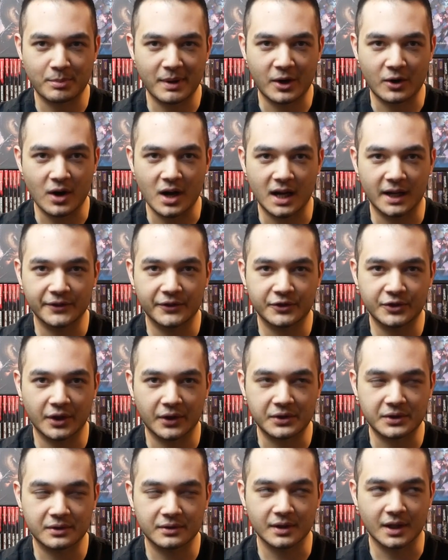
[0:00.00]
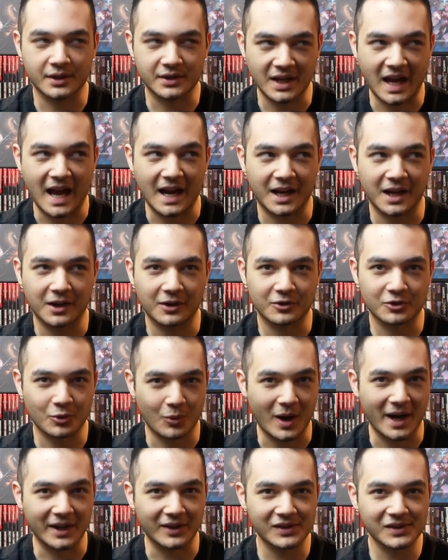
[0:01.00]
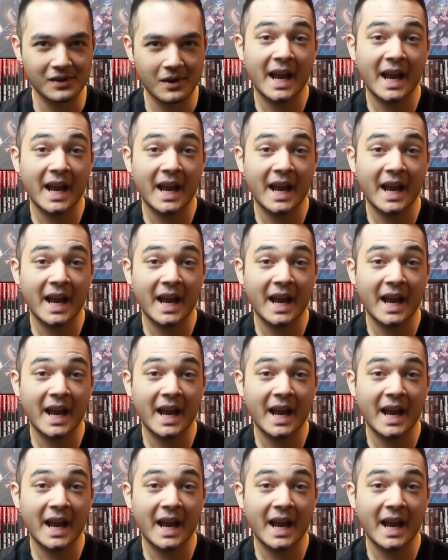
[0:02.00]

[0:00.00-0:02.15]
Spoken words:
better odds just attacking twice.